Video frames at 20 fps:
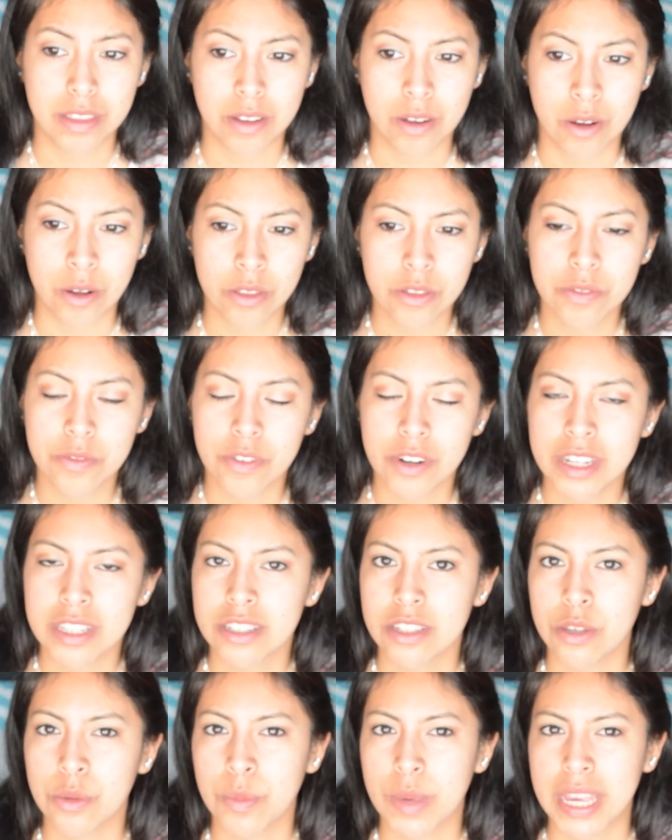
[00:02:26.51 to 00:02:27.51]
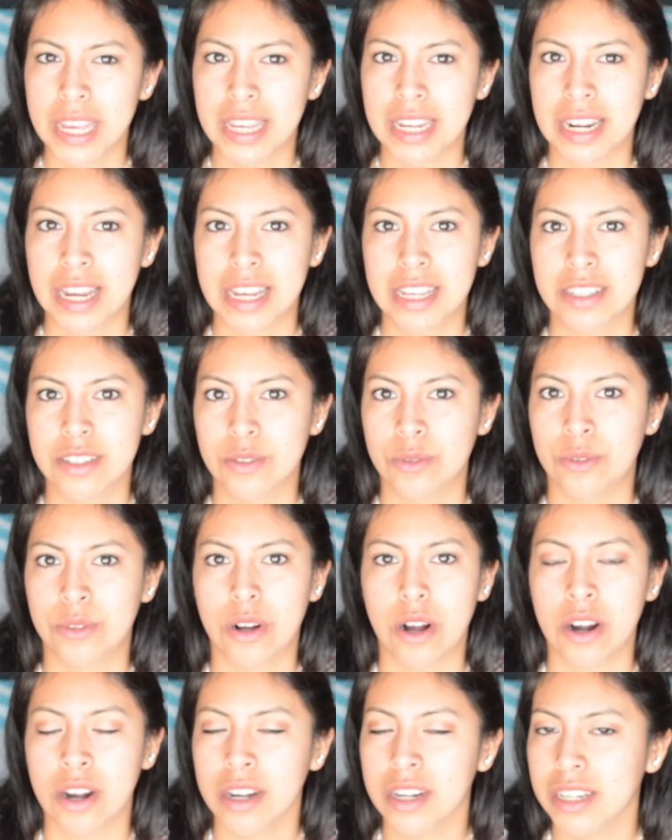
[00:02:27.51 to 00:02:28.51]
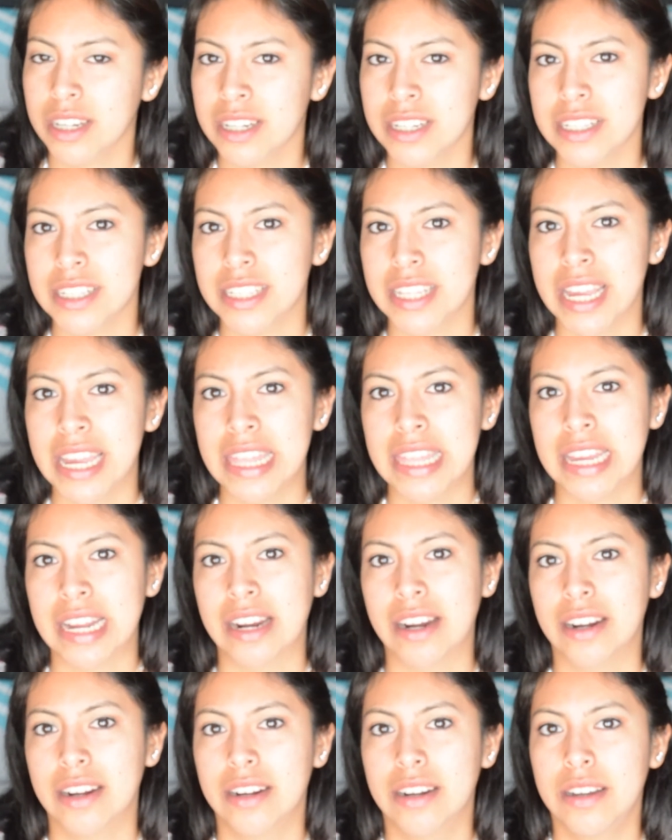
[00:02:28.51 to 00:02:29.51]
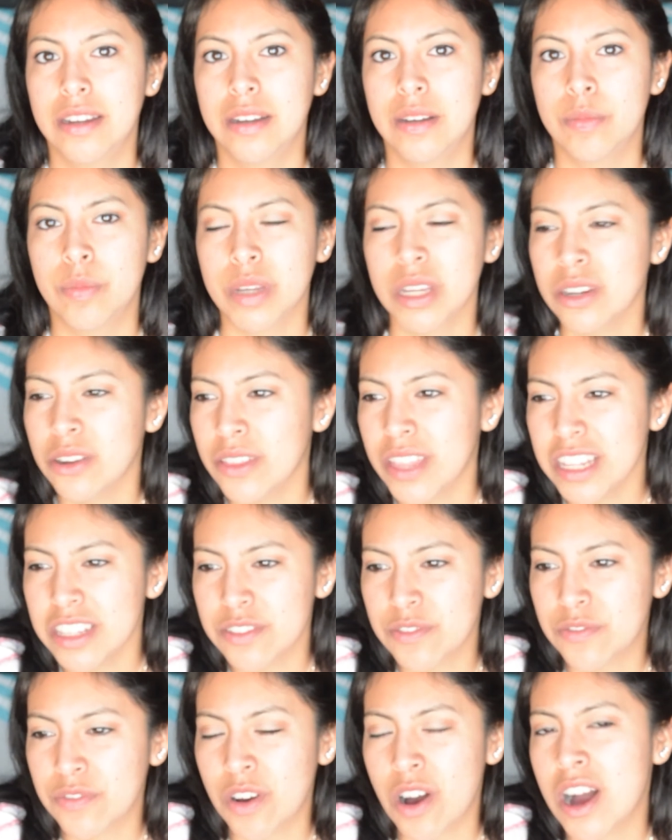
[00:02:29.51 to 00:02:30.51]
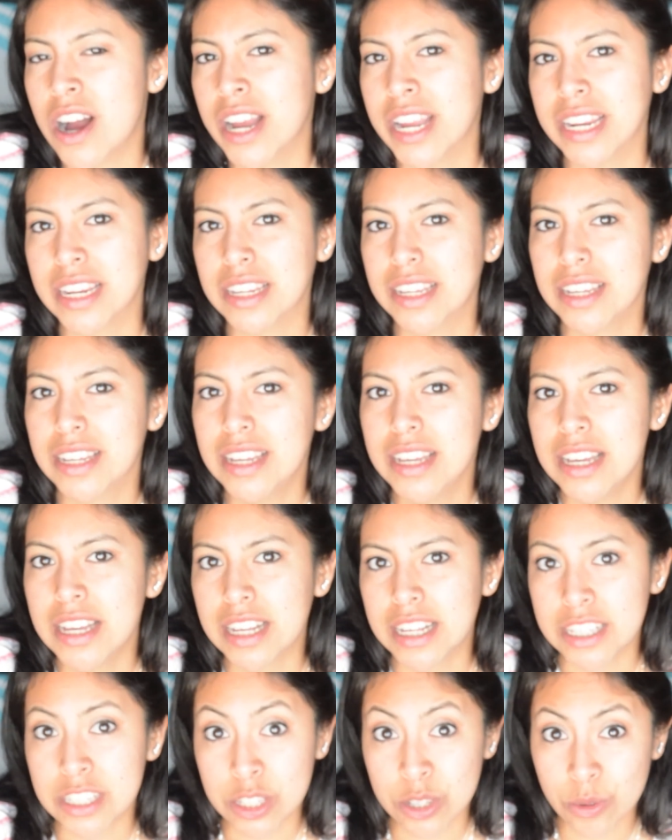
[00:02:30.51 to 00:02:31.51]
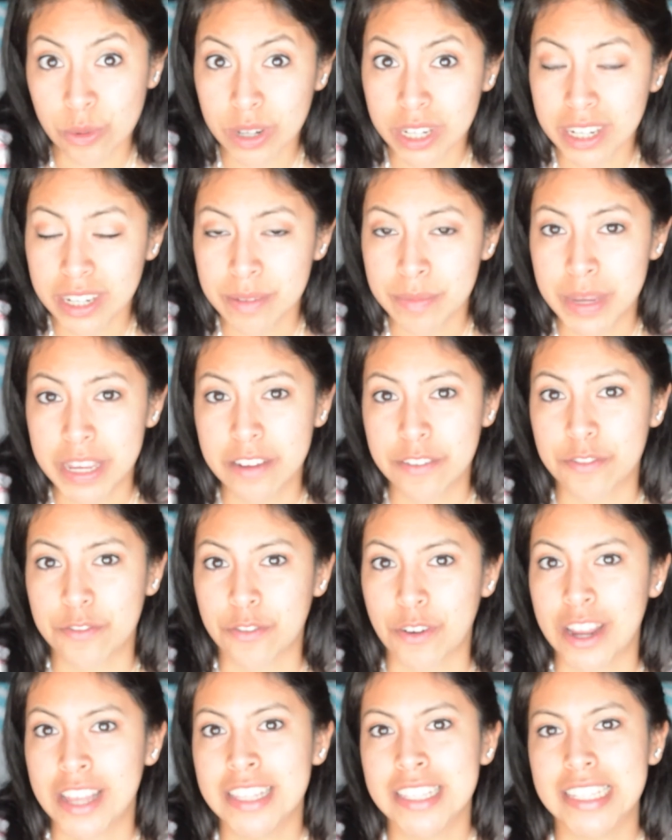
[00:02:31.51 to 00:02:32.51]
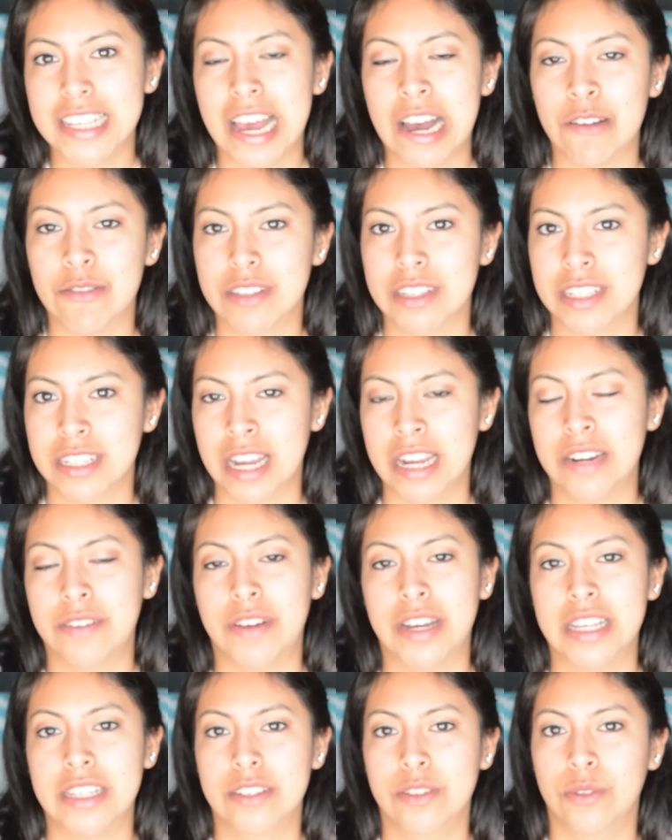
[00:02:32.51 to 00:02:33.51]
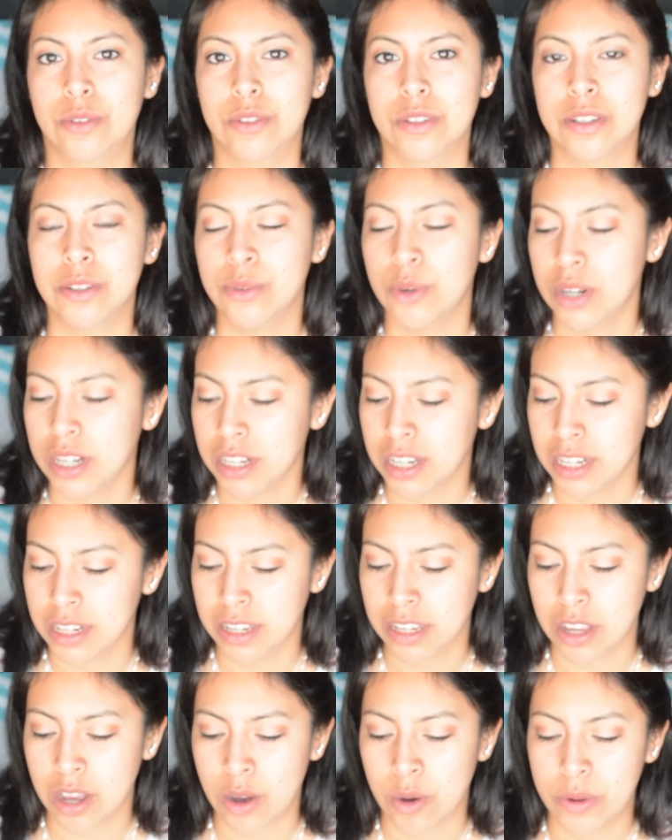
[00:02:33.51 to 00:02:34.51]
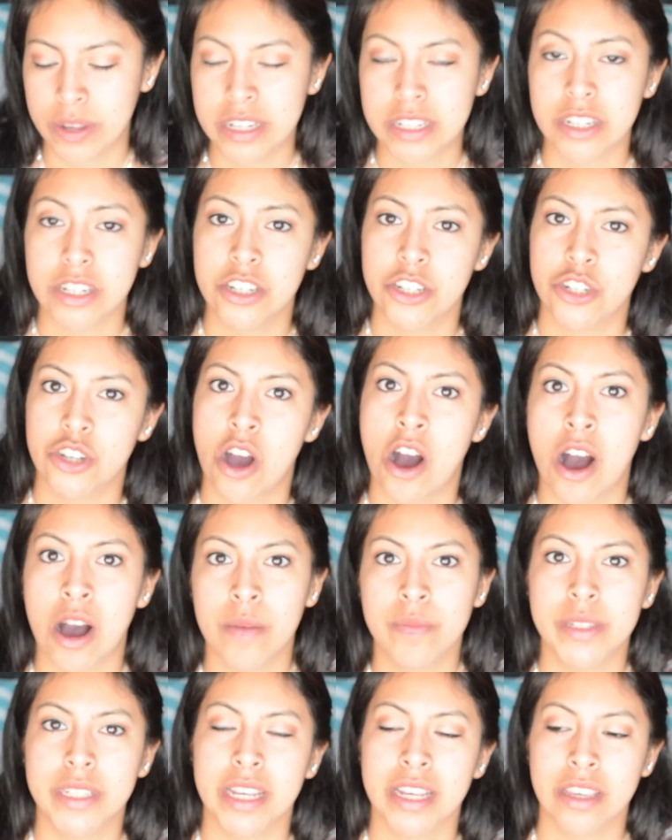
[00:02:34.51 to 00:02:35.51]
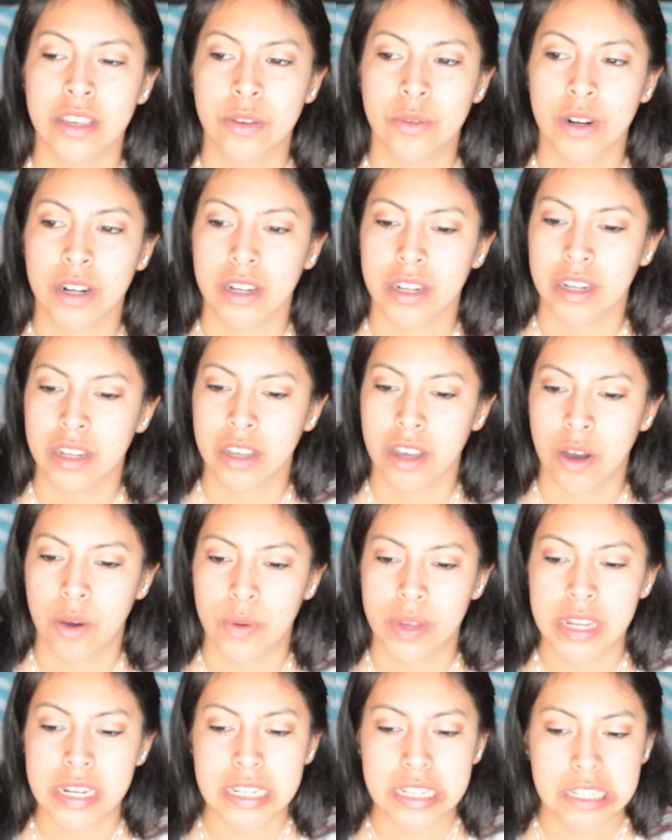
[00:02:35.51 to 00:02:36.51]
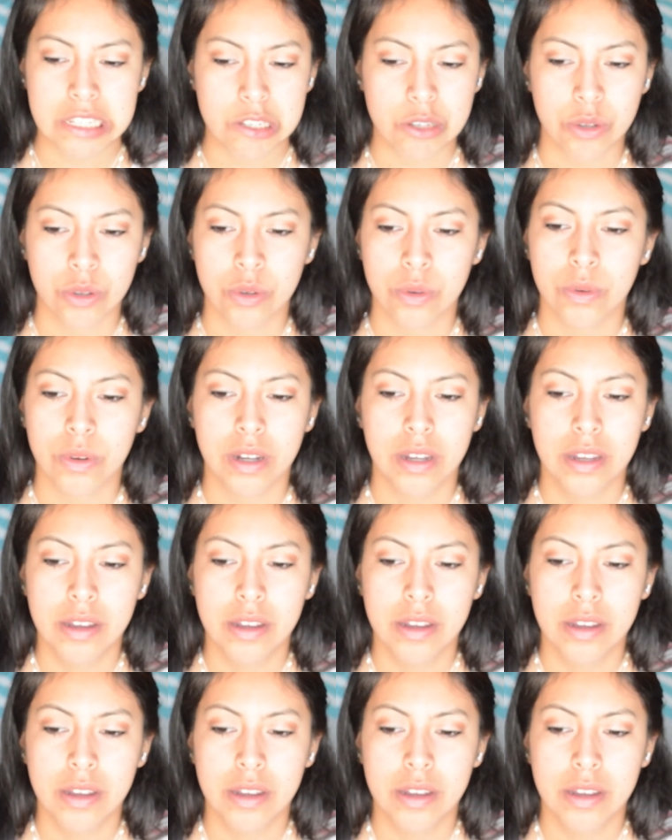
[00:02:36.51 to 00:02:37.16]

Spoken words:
All the friends you make in high school aren't gonna stay there. But you know, that's fine, because you are going to make friends outside of high school. You are going to go into jobs, and you are going to go into